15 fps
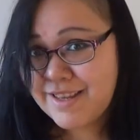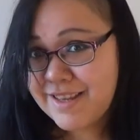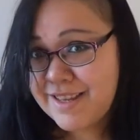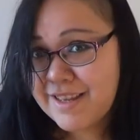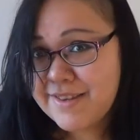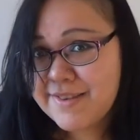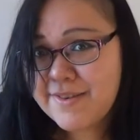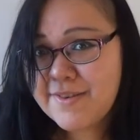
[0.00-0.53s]

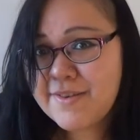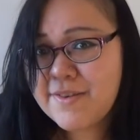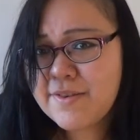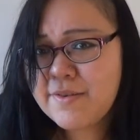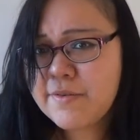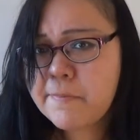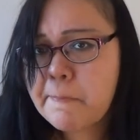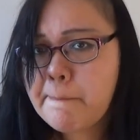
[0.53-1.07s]
Yeah,
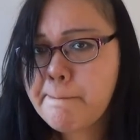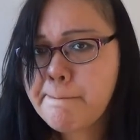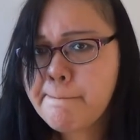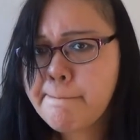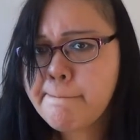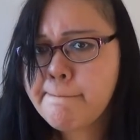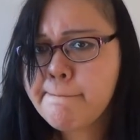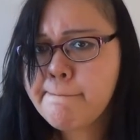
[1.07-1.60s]
so
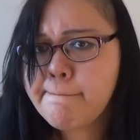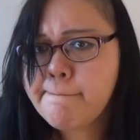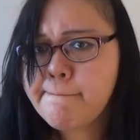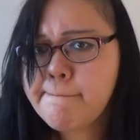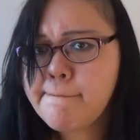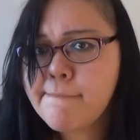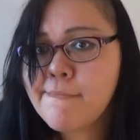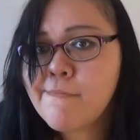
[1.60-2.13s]

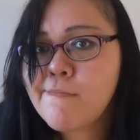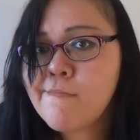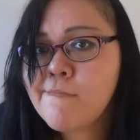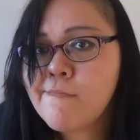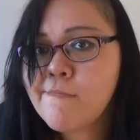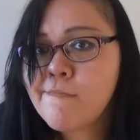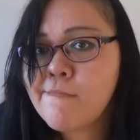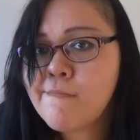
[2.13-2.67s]
I
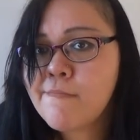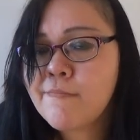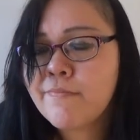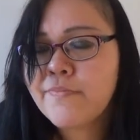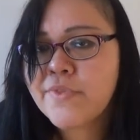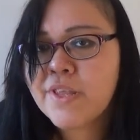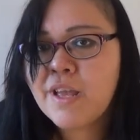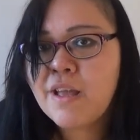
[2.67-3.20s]

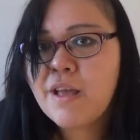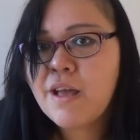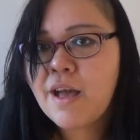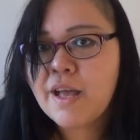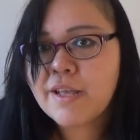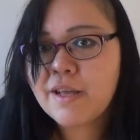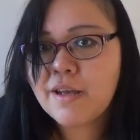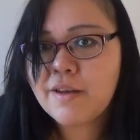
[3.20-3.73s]

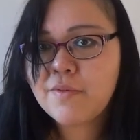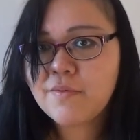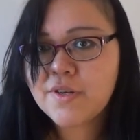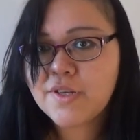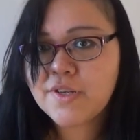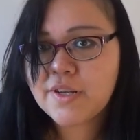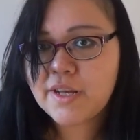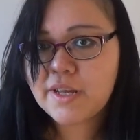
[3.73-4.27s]
kind of
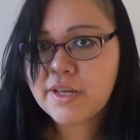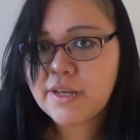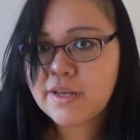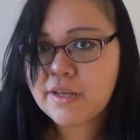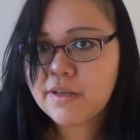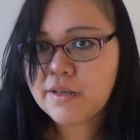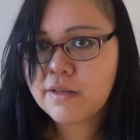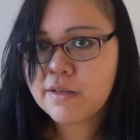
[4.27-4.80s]
wished
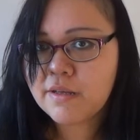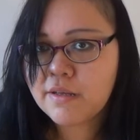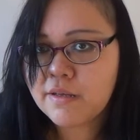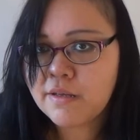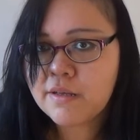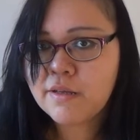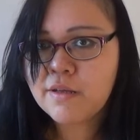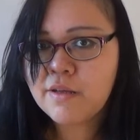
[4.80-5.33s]
I
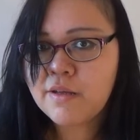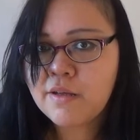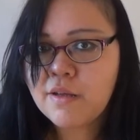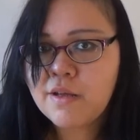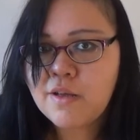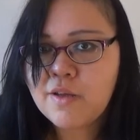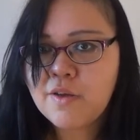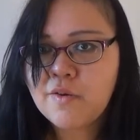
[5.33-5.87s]

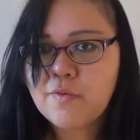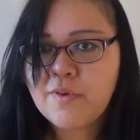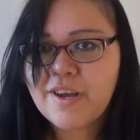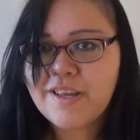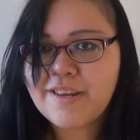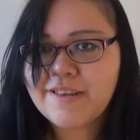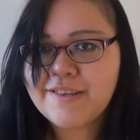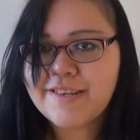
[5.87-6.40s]

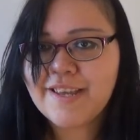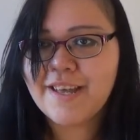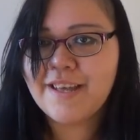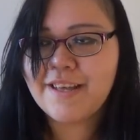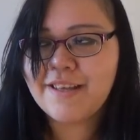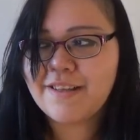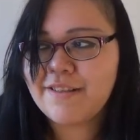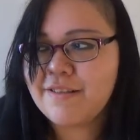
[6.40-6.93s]
waited
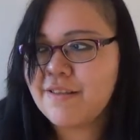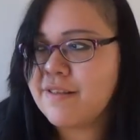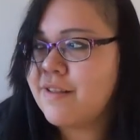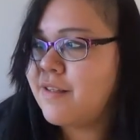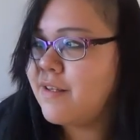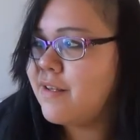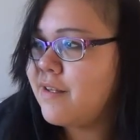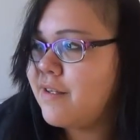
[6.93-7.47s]

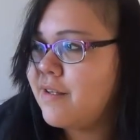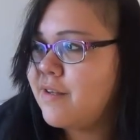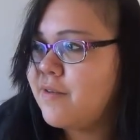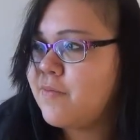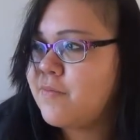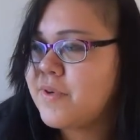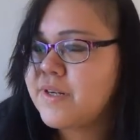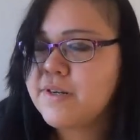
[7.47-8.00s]
till
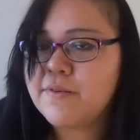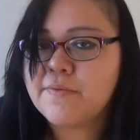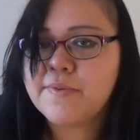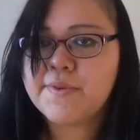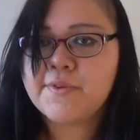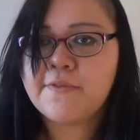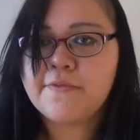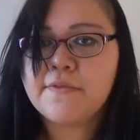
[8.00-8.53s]
winter
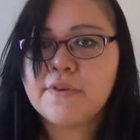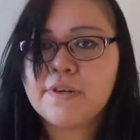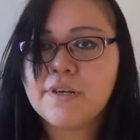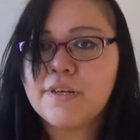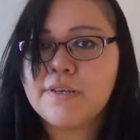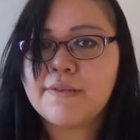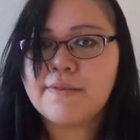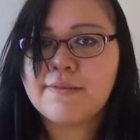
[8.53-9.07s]
was over,
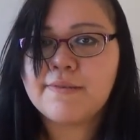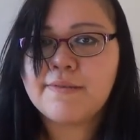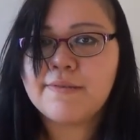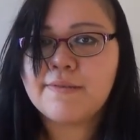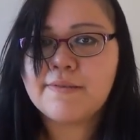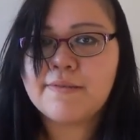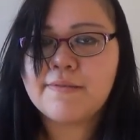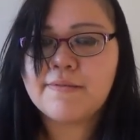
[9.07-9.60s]

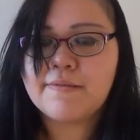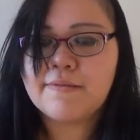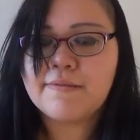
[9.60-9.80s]
because